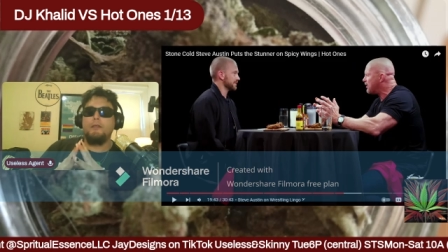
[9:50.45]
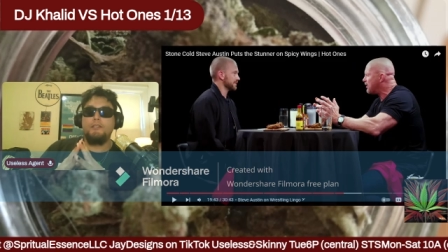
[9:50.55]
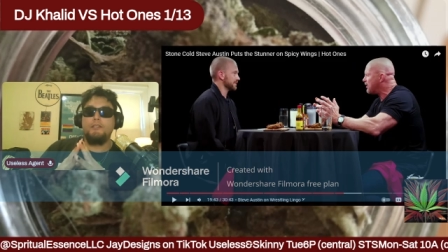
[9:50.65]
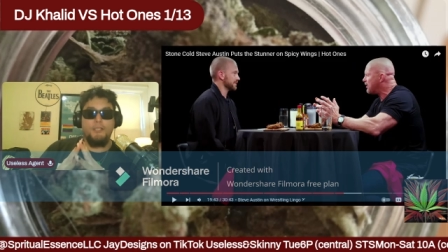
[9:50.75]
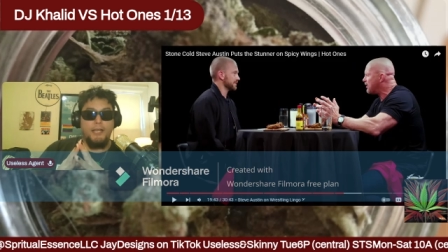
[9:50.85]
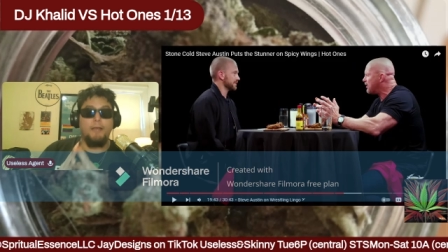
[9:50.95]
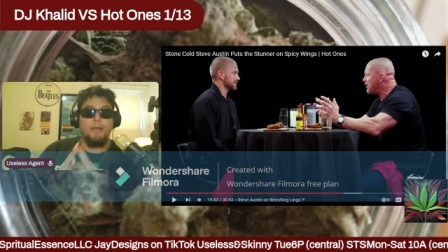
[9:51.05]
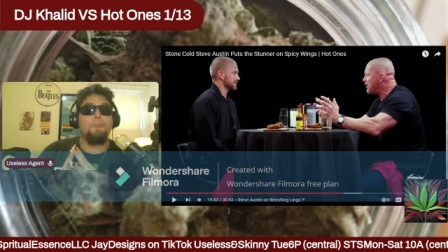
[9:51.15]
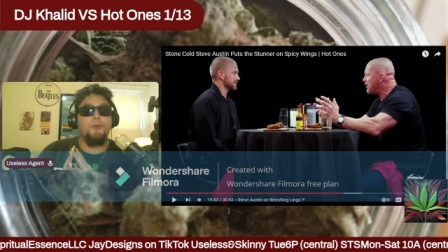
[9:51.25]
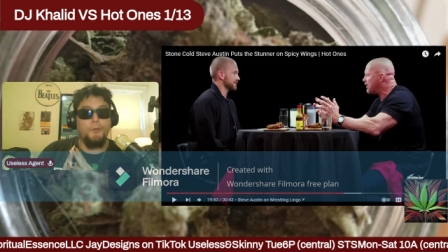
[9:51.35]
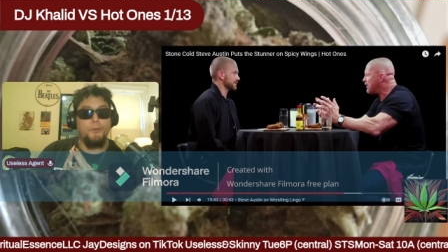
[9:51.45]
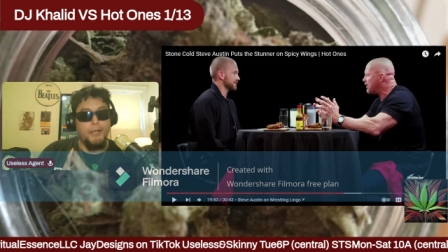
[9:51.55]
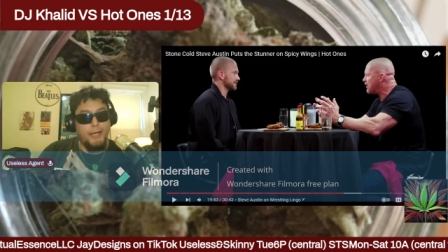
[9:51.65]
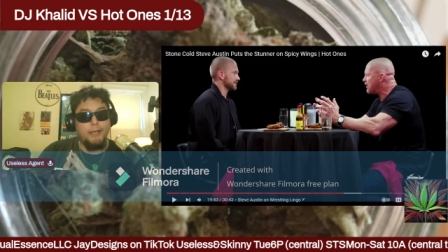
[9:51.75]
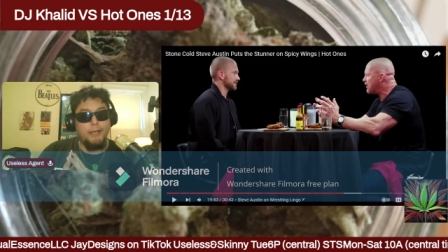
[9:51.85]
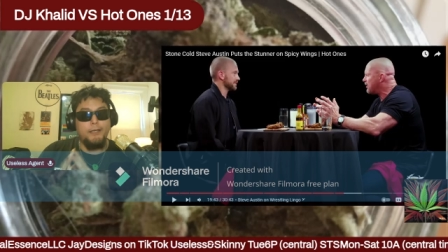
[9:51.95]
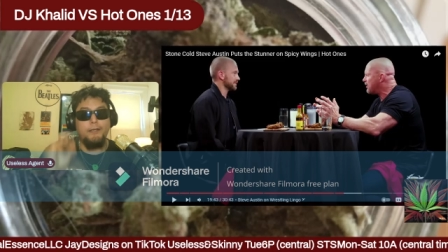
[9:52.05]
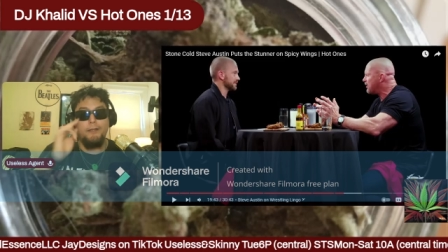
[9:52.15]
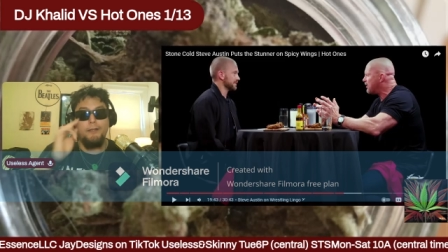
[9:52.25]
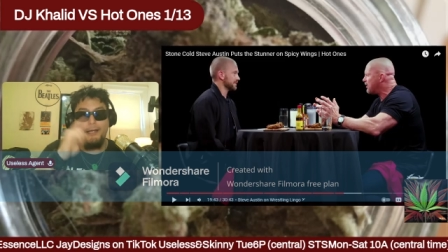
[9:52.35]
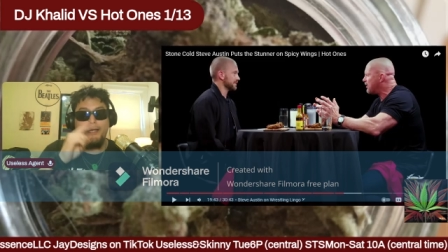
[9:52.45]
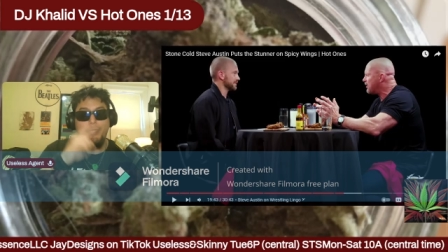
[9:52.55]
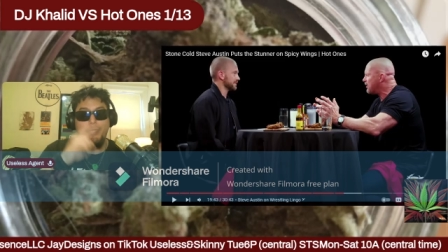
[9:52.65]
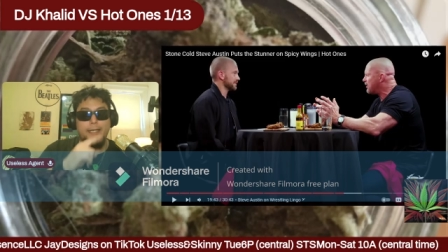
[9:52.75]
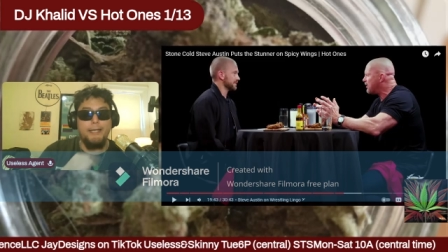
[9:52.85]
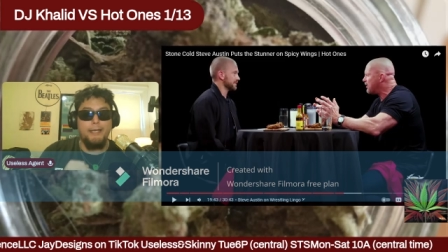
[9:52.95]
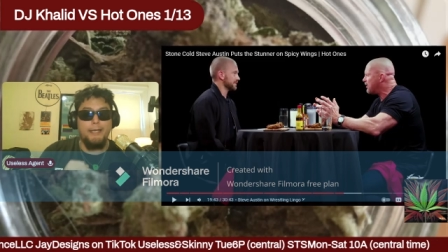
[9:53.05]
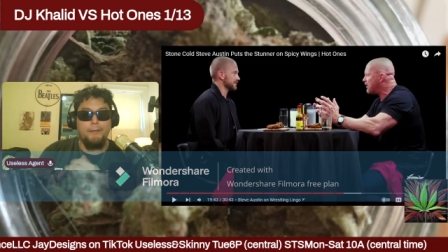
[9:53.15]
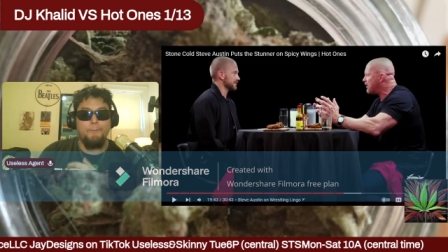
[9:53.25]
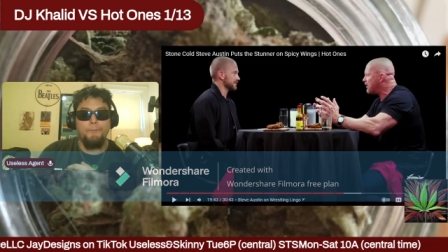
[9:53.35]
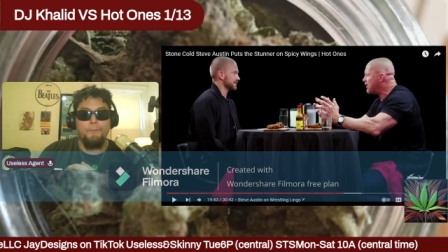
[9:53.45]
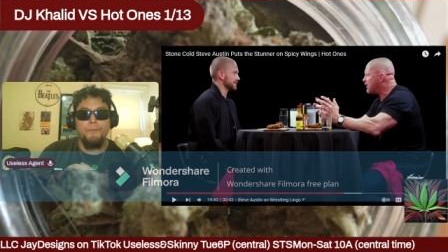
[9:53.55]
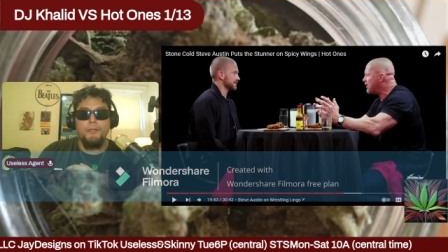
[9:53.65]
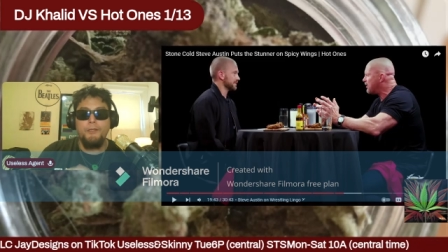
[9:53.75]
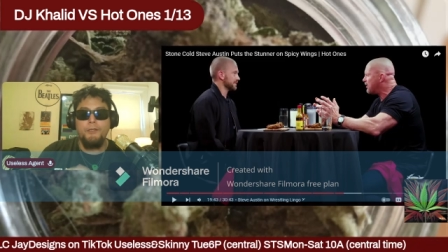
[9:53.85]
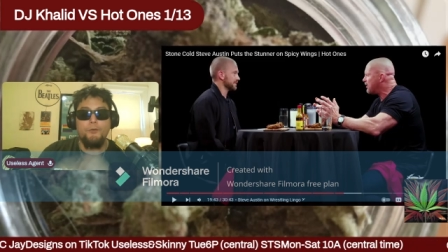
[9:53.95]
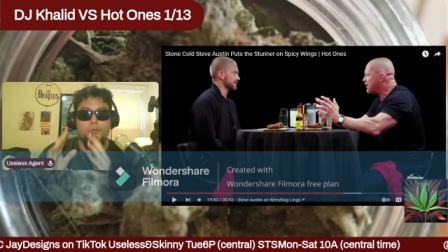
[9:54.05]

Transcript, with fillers: snap your neck like he did, you